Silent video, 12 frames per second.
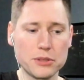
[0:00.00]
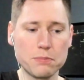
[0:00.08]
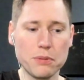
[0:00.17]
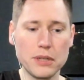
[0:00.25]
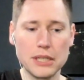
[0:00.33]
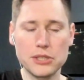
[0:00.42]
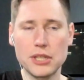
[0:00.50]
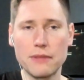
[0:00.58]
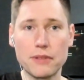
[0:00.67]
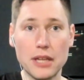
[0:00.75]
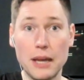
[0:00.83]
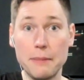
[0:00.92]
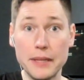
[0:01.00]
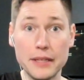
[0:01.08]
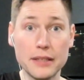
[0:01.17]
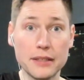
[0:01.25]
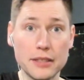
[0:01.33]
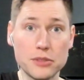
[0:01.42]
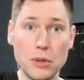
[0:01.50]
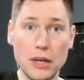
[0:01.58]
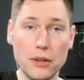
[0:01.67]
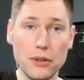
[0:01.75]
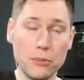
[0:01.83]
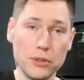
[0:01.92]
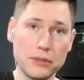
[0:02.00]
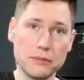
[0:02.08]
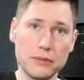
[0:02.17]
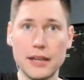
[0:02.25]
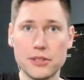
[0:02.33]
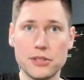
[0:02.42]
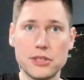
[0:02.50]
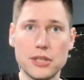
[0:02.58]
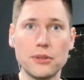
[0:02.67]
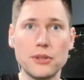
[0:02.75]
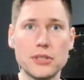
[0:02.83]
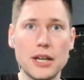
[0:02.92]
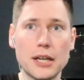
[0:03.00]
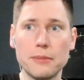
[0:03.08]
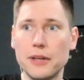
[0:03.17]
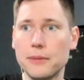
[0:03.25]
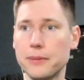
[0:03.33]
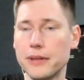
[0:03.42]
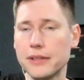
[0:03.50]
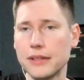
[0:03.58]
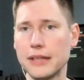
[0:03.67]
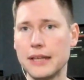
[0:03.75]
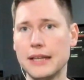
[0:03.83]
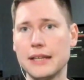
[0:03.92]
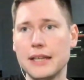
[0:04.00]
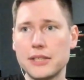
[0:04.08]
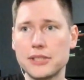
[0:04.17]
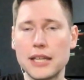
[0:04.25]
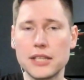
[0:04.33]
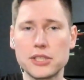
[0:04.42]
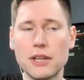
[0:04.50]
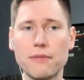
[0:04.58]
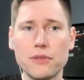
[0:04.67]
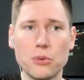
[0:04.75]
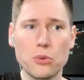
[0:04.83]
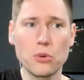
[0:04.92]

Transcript: there's plenty of mm-hmm. stuff coming as well that we yeah. can't necessarily talk about but exciting stuff in the